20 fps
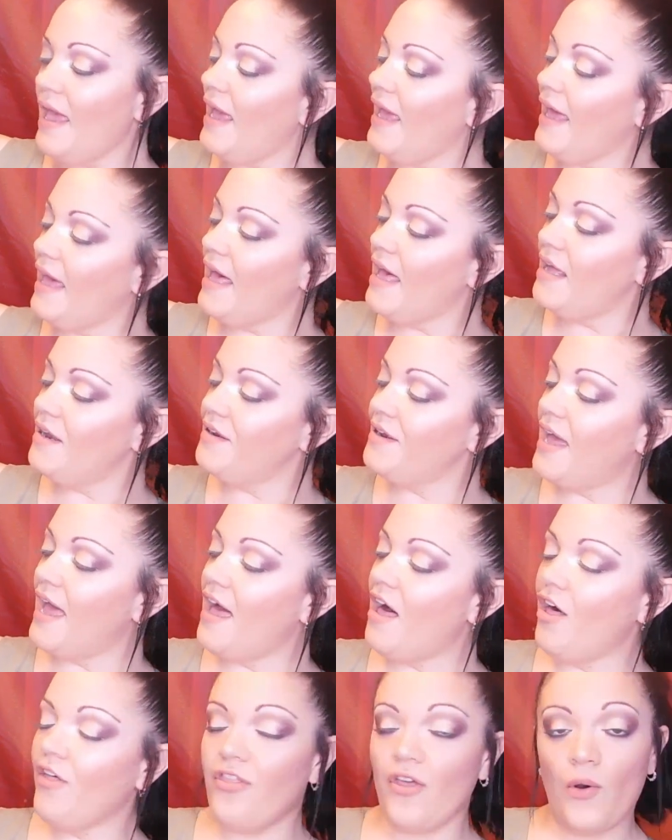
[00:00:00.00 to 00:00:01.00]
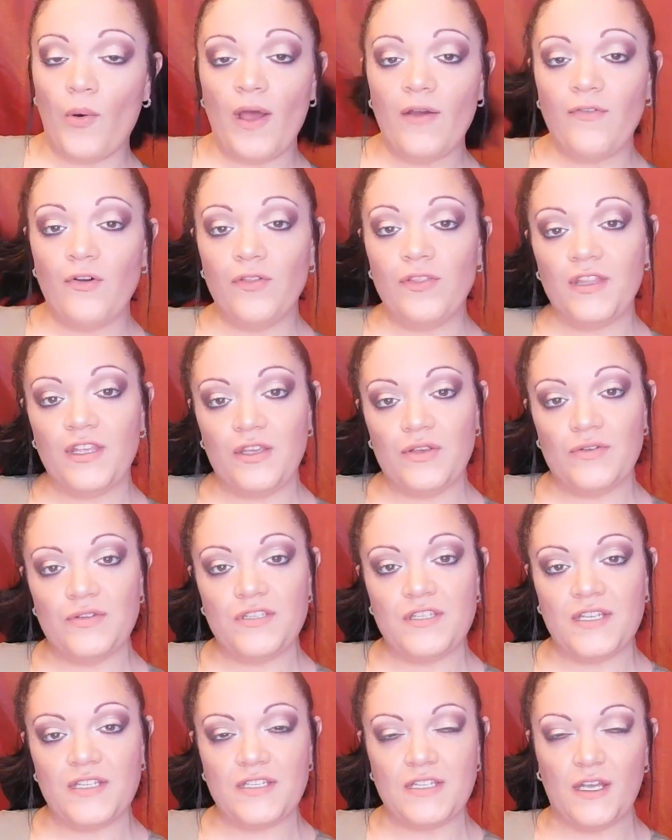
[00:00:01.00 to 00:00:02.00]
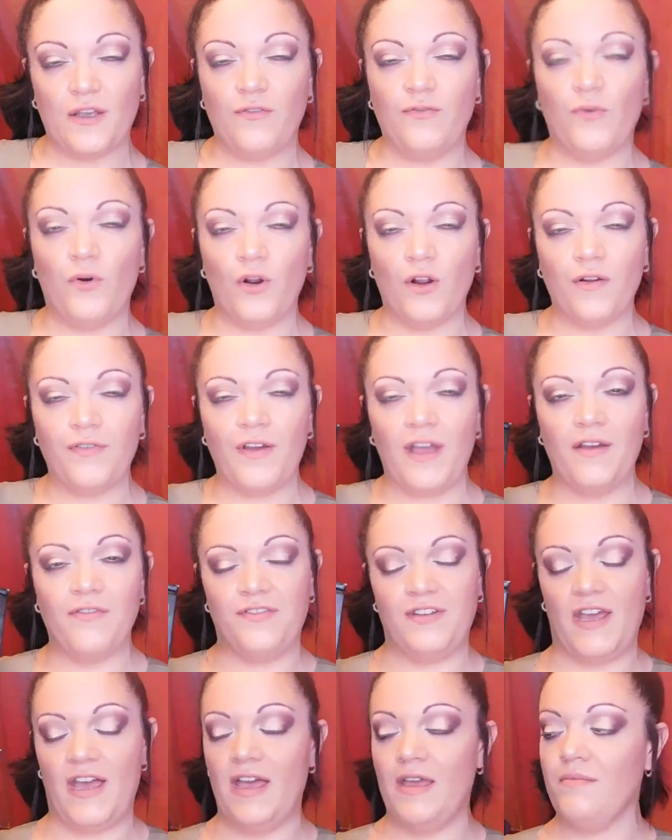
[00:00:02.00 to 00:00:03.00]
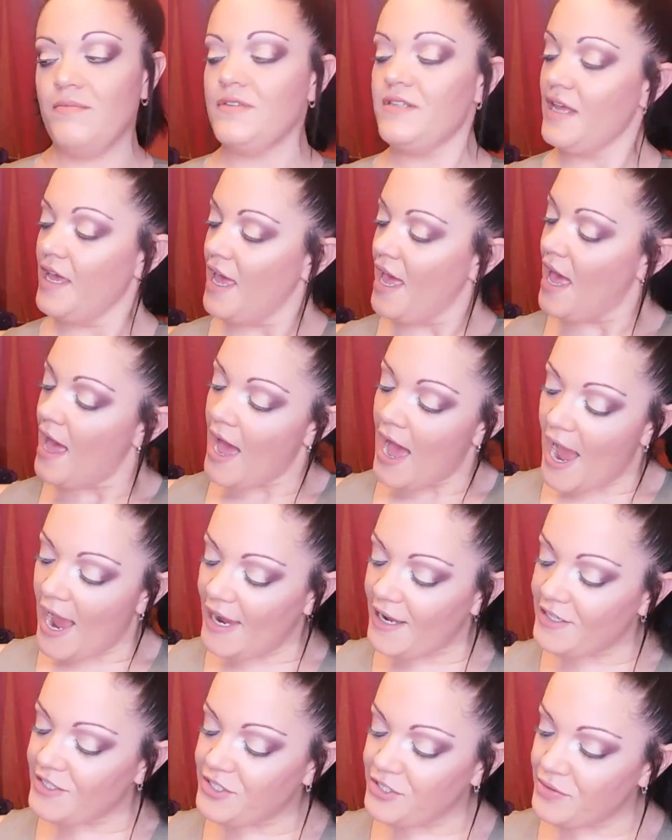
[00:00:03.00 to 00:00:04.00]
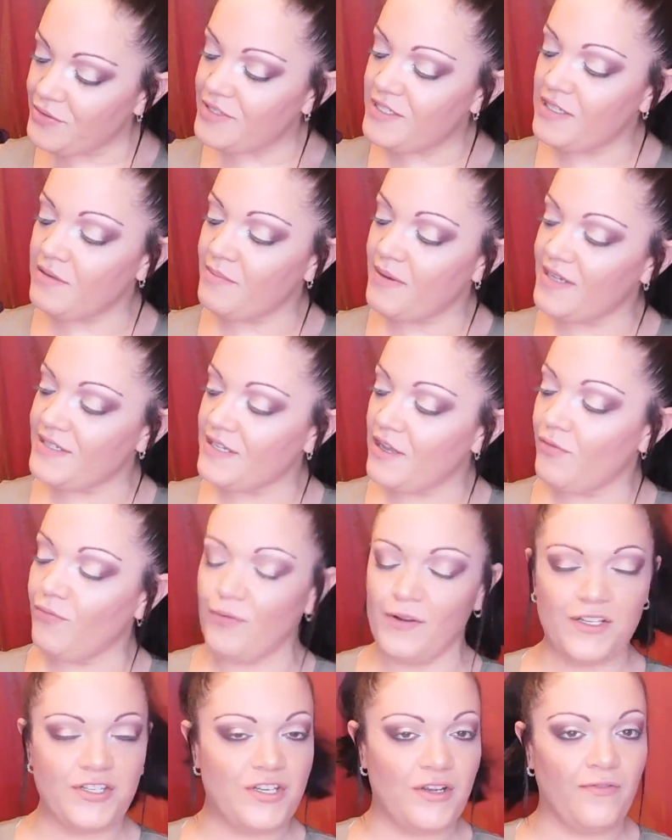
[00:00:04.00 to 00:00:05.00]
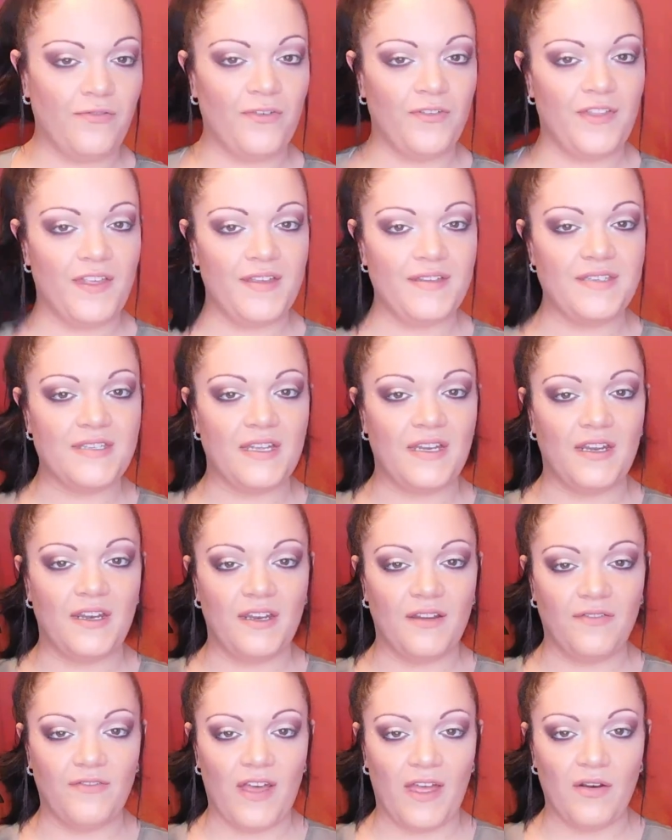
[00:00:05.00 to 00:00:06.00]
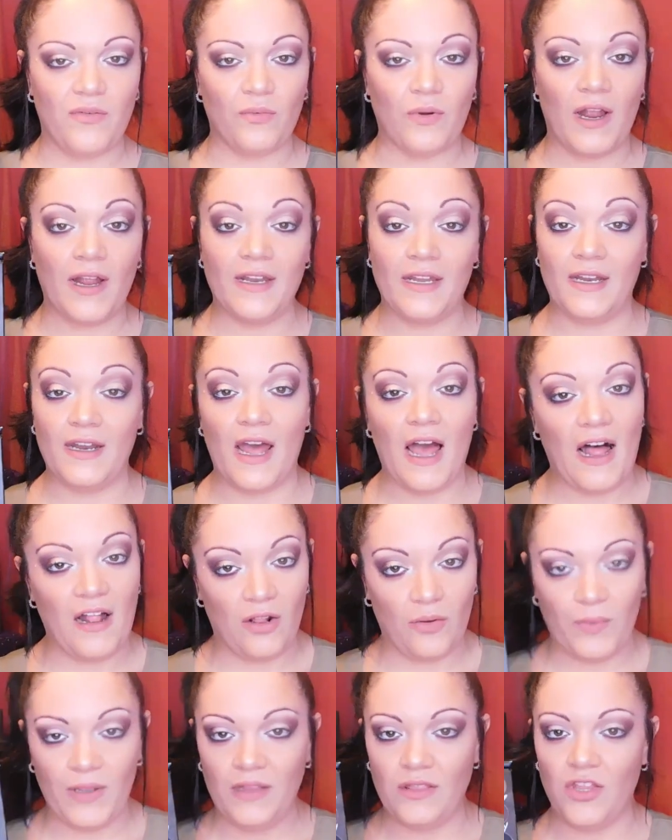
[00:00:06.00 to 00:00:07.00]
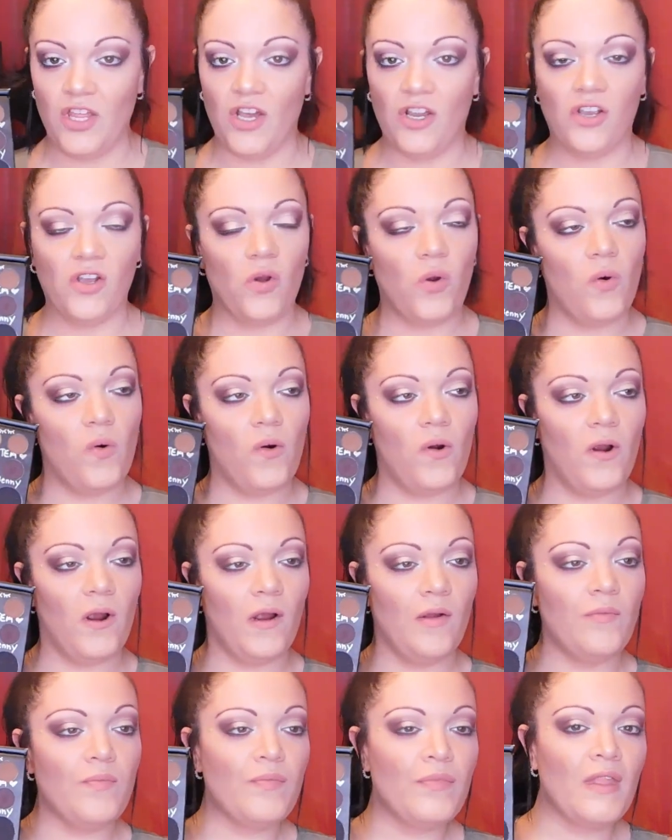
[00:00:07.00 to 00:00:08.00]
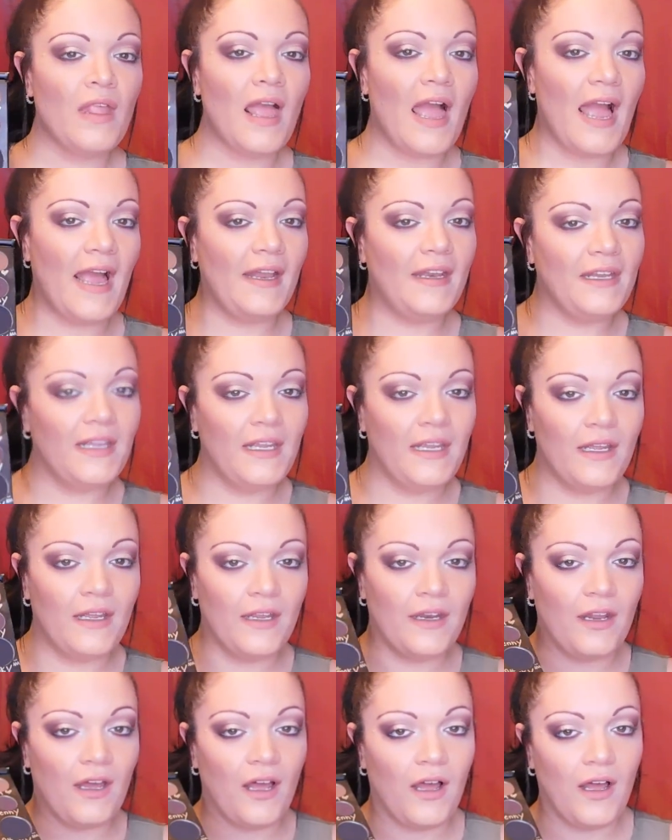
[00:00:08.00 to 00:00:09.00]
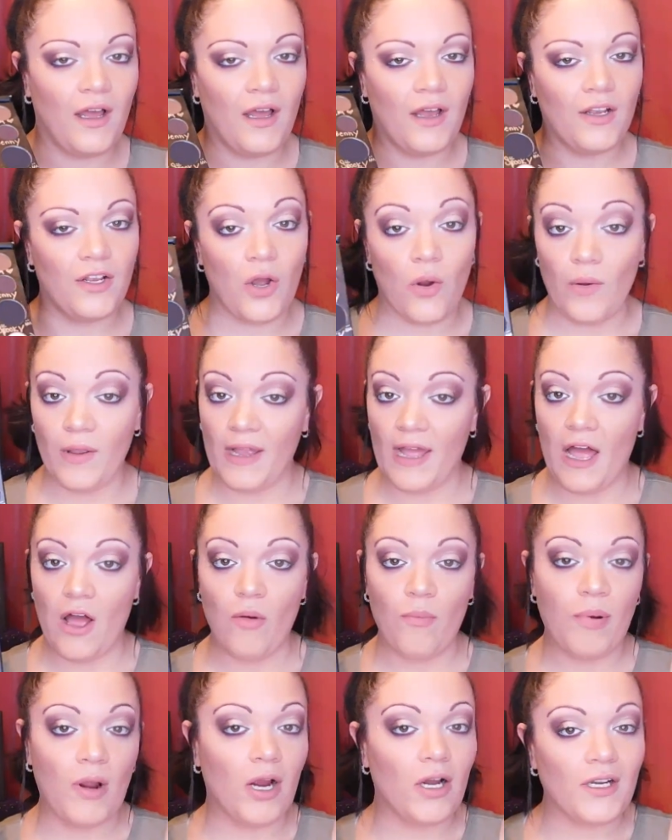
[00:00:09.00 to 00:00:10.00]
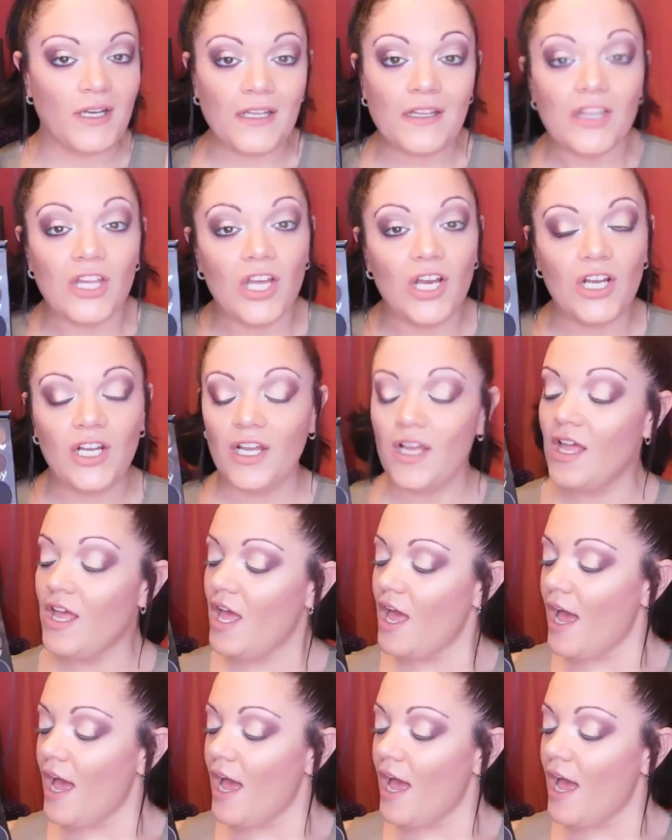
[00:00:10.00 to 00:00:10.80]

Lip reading: And although I've only used this like 4 or 5 times, I do see myself reaching for this in an event where I need a Halloween look, or I need a going out party look.